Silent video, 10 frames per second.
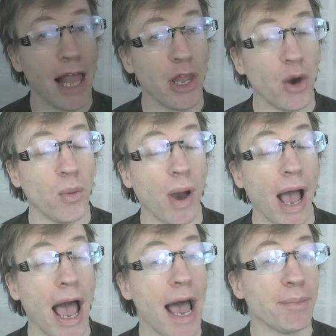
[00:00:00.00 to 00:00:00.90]
Hello,
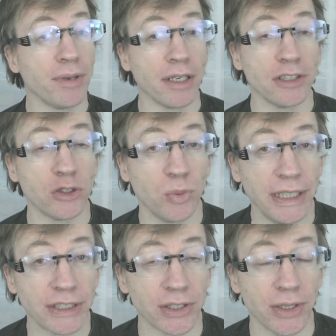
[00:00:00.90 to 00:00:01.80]
I'm Doug
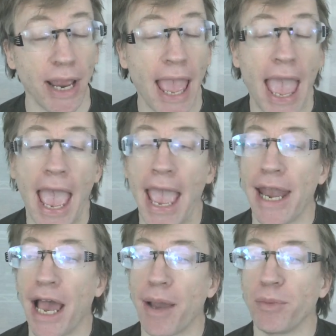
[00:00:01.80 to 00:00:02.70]
Sweetser,
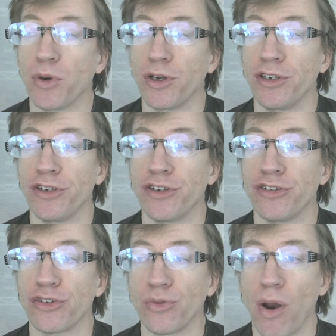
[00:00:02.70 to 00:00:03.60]
and I'm going to
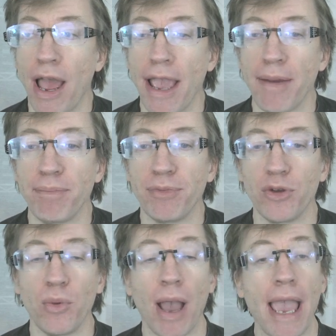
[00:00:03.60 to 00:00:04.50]
describe
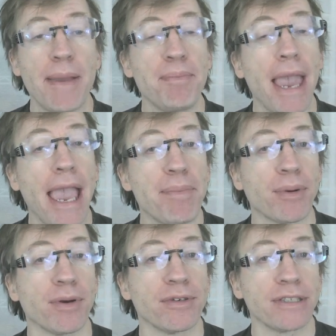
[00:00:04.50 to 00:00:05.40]
to a
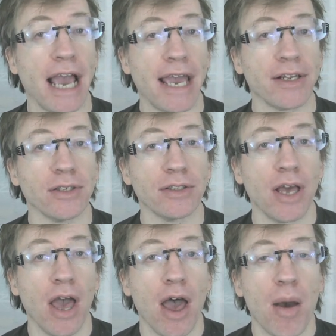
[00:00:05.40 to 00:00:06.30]
paper titled
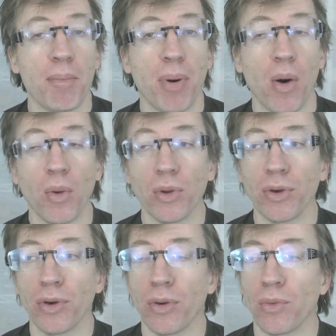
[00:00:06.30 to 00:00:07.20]

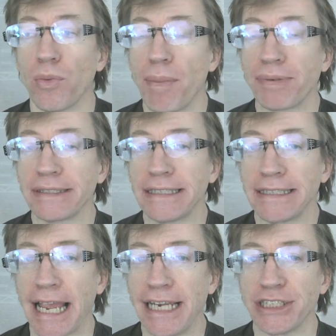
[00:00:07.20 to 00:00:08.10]
Polar
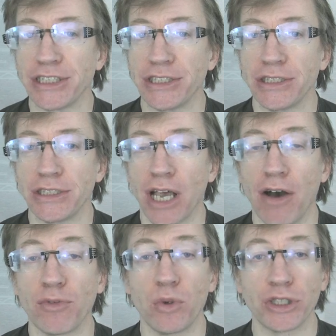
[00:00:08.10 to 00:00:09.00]
Representations
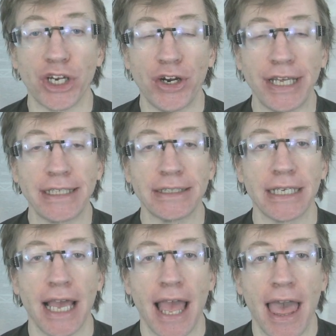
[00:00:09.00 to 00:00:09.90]
of
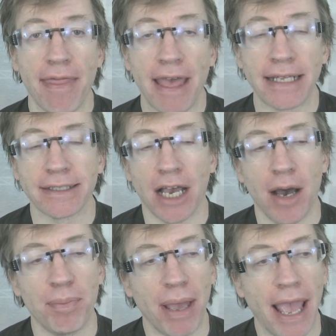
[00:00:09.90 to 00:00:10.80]
Quaternions that's
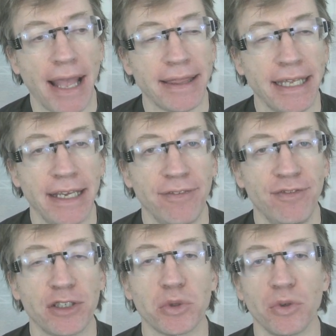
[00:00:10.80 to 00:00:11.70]
up at the
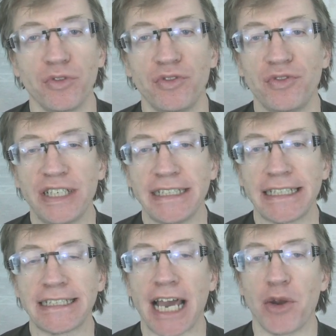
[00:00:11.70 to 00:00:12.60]

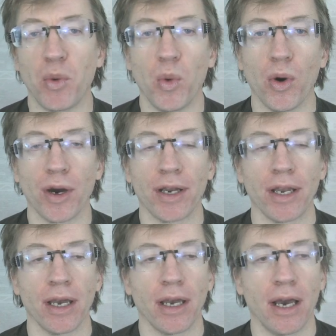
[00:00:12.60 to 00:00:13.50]

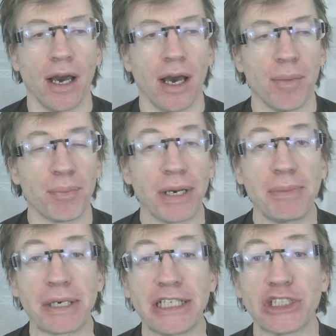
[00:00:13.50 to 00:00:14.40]
visualphysics.org uh,
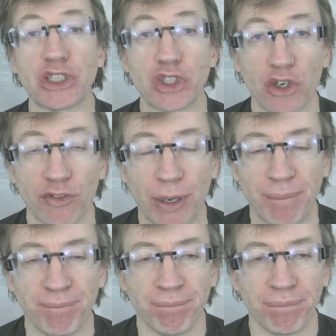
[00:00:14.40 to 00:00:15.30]
preprint server.